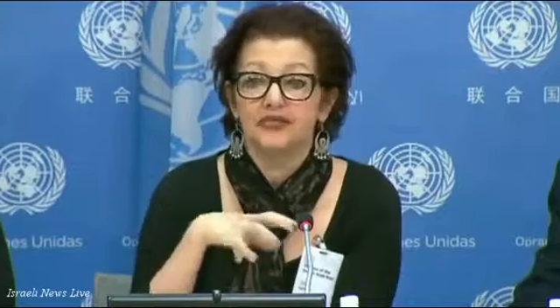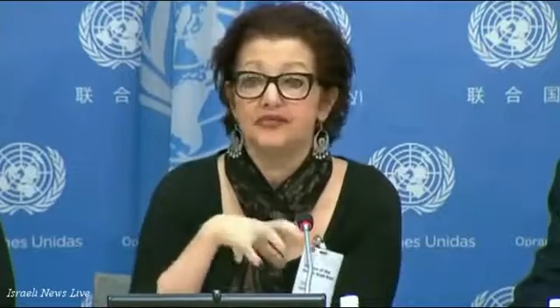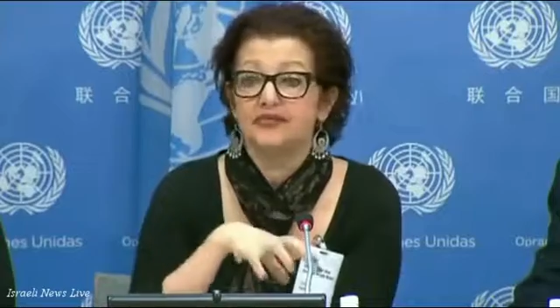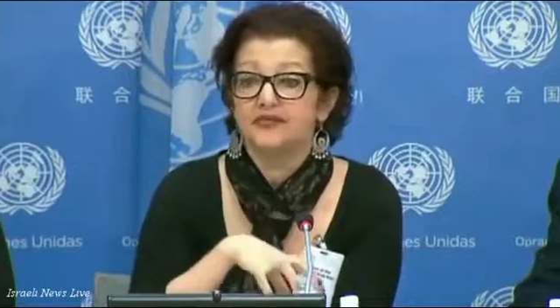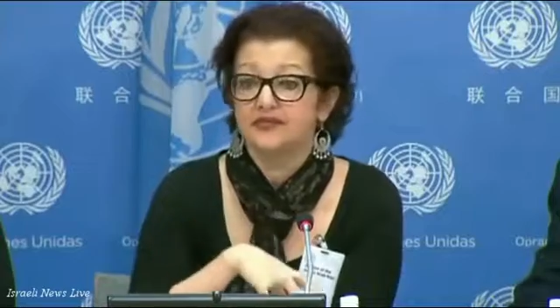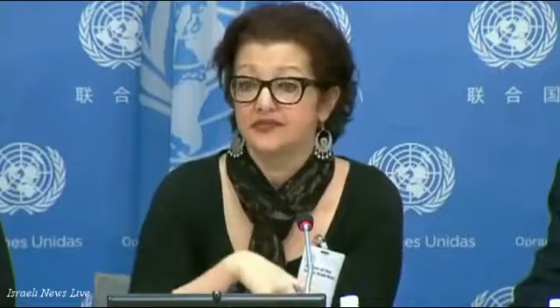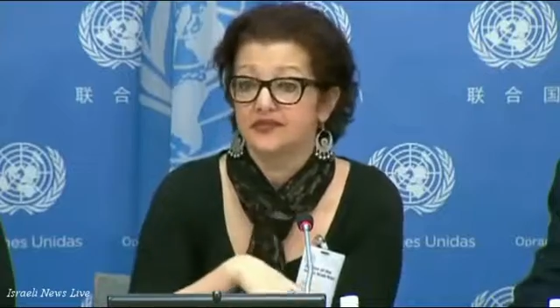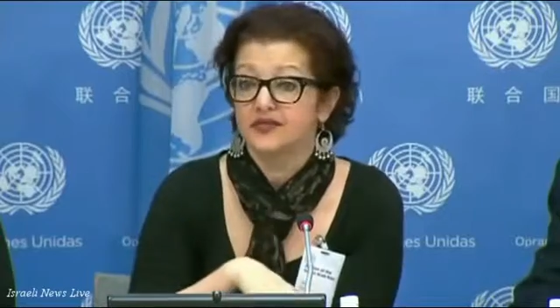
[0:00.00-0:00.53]

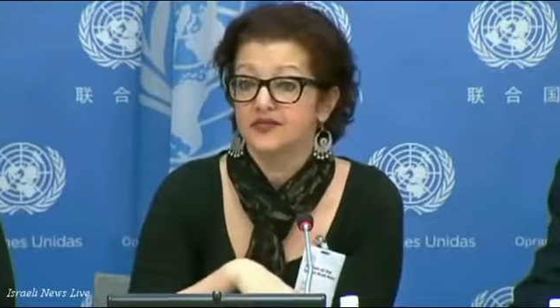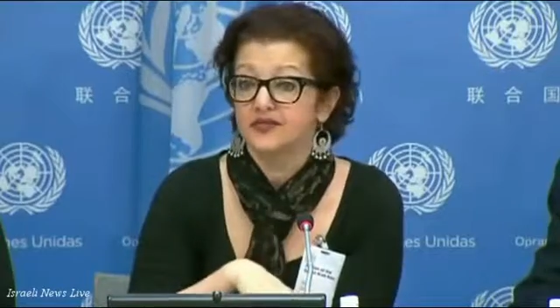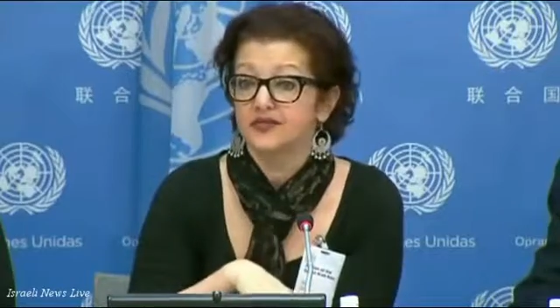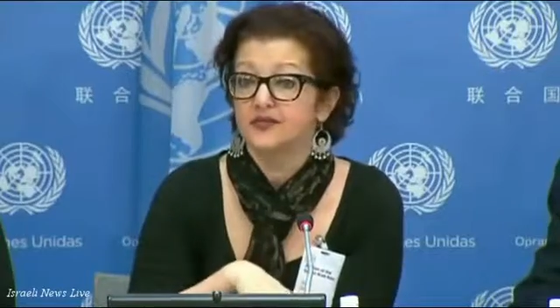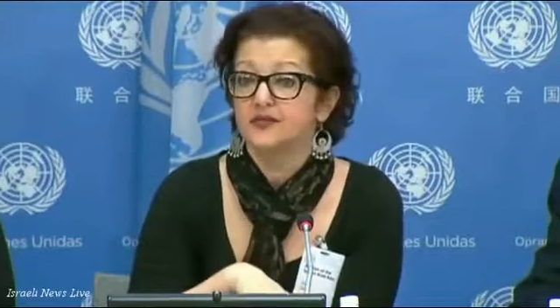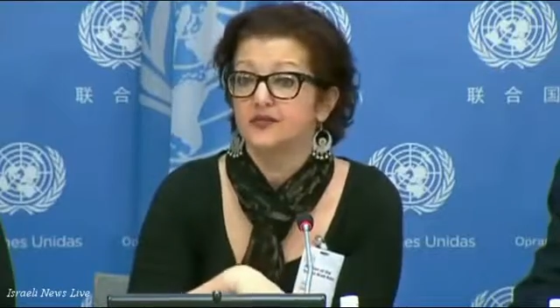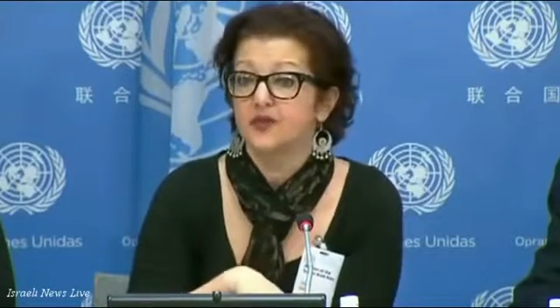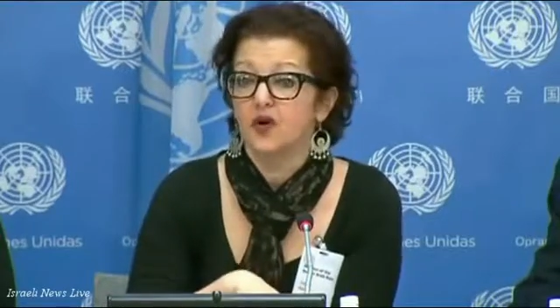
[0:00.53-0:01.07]

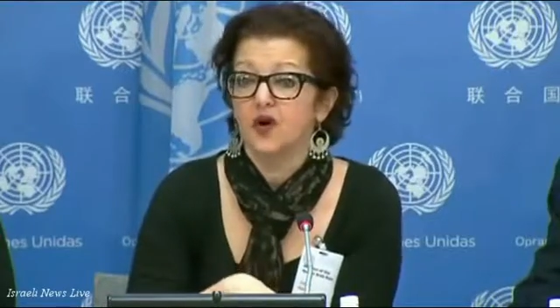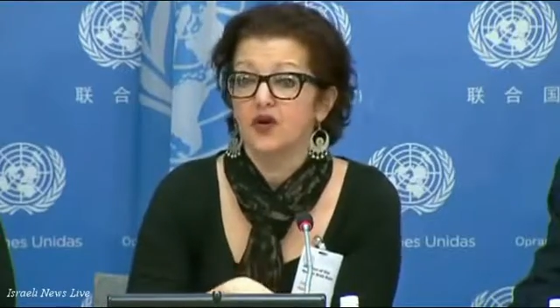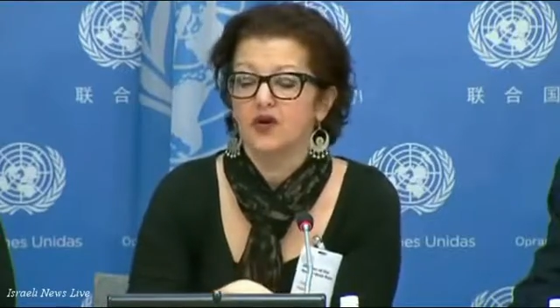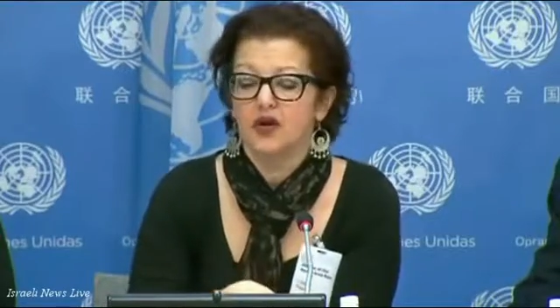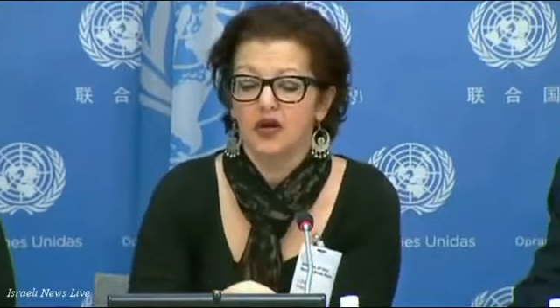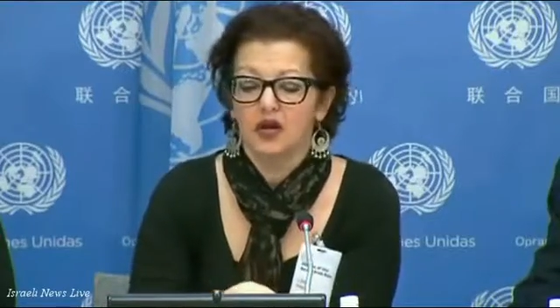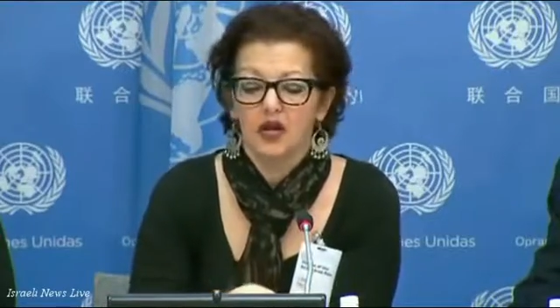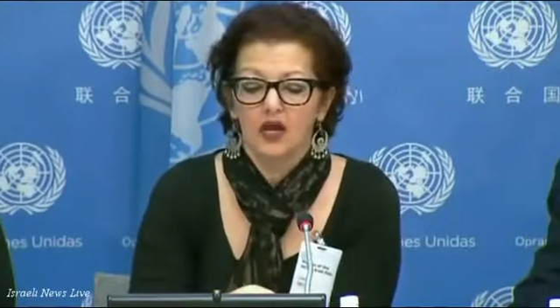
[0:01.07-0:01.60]
businesses who
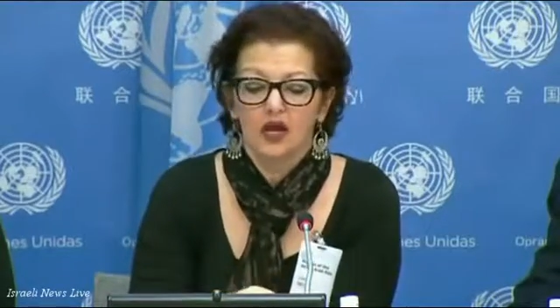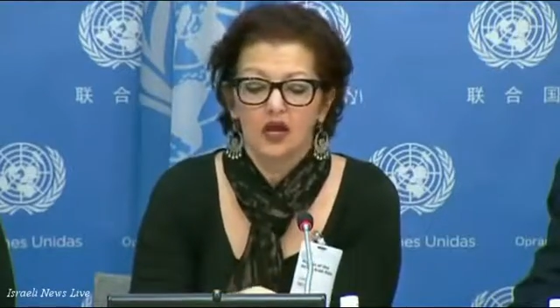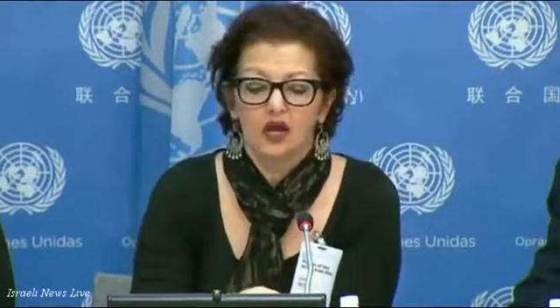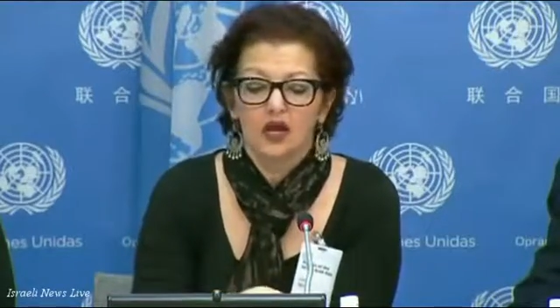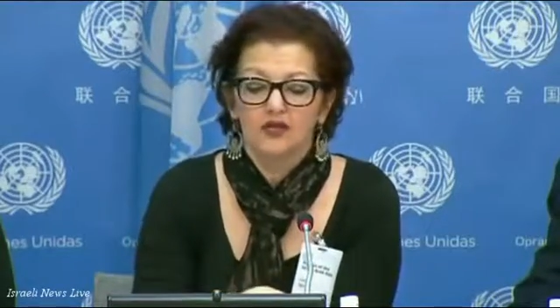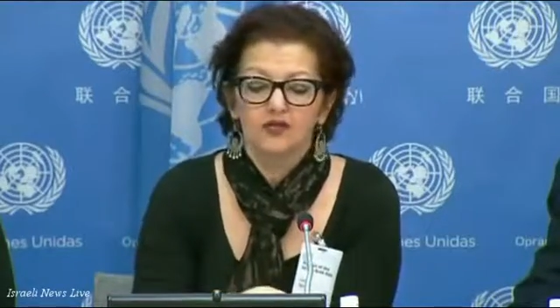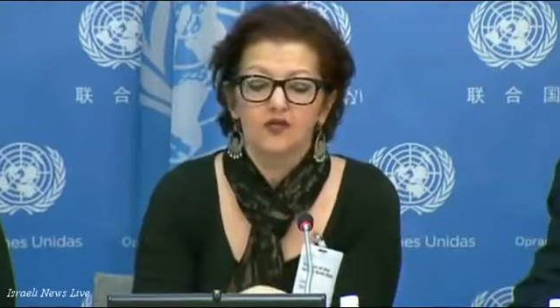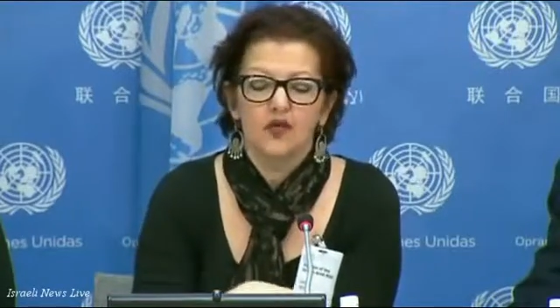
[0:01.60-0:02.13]
are
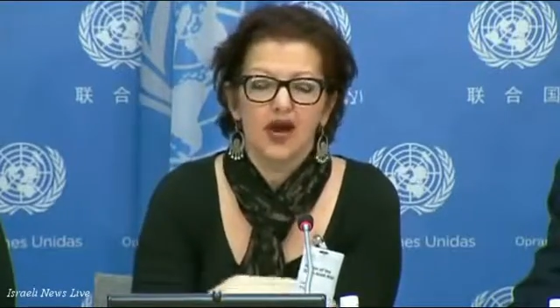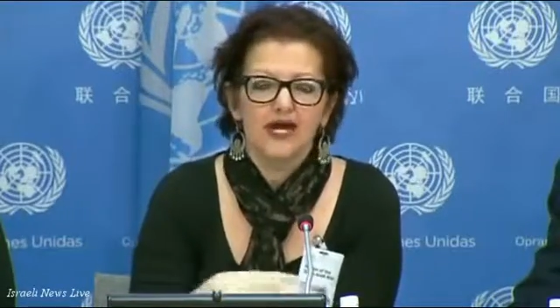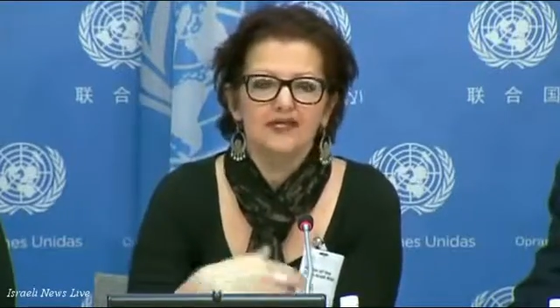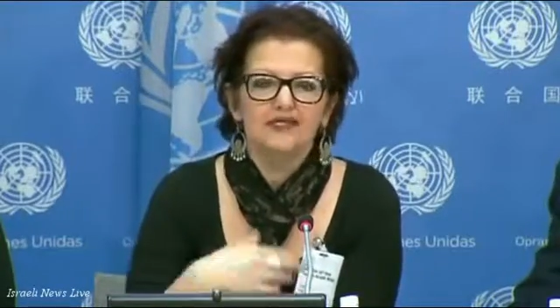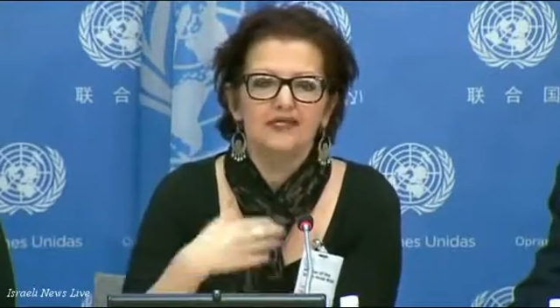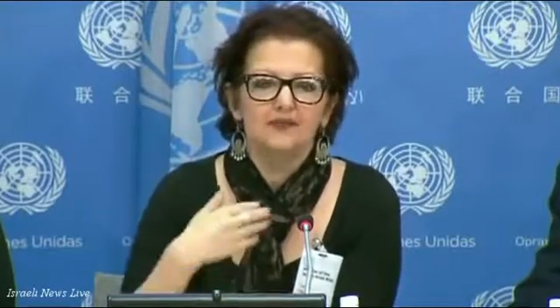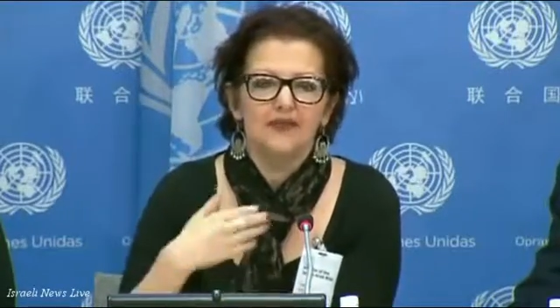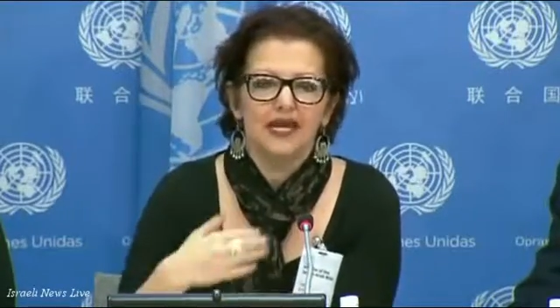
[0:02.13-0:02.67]

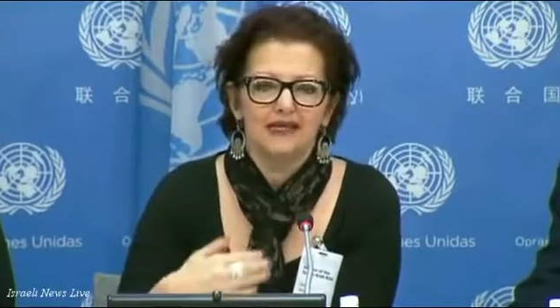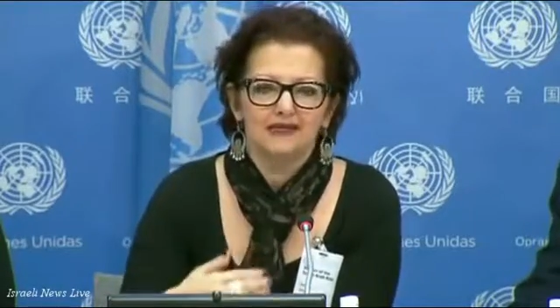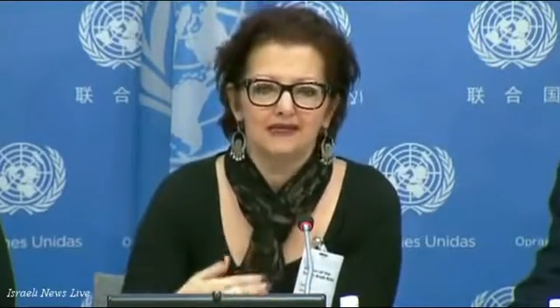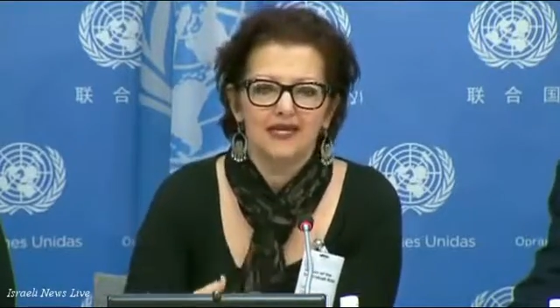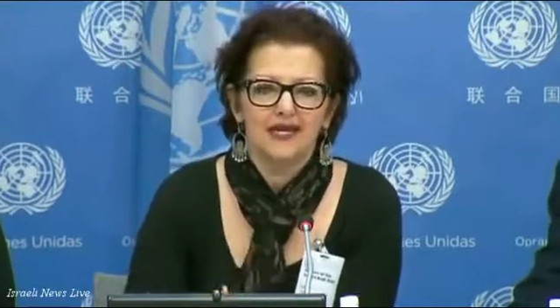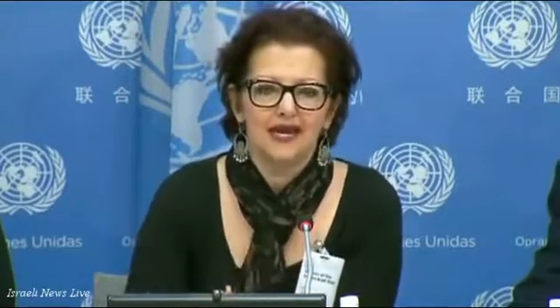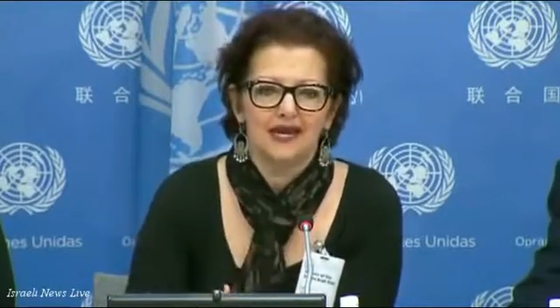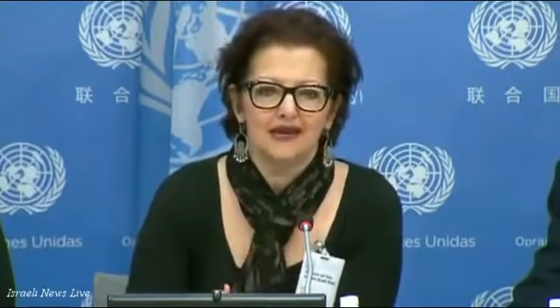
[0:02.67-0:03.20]
trying to
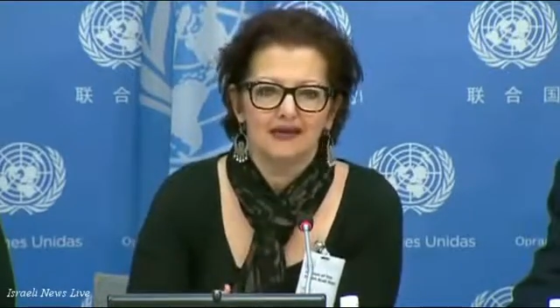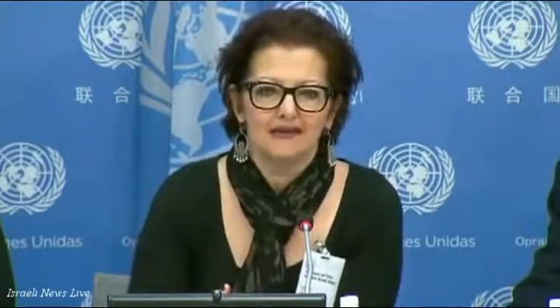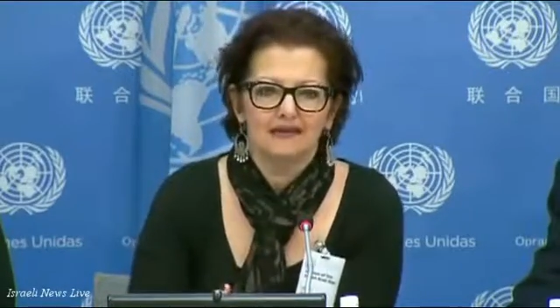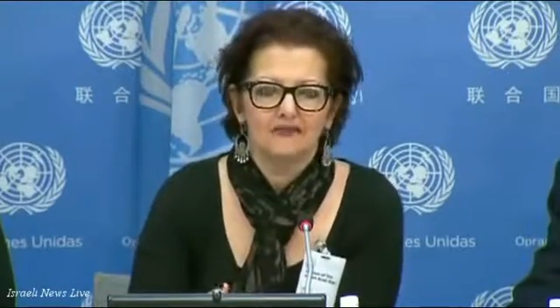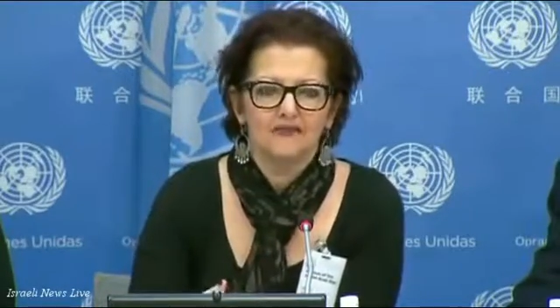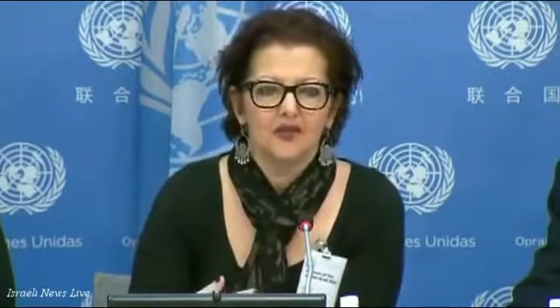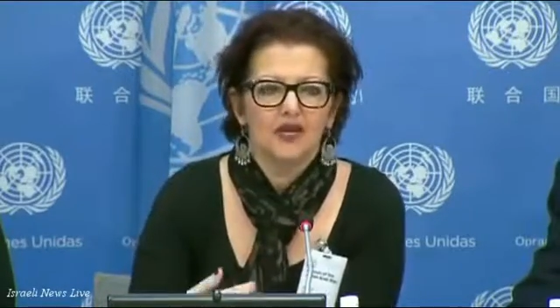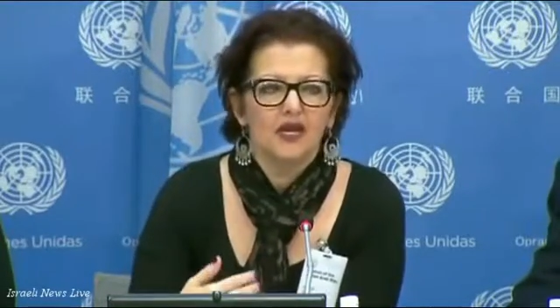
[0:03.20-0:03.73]
maintain.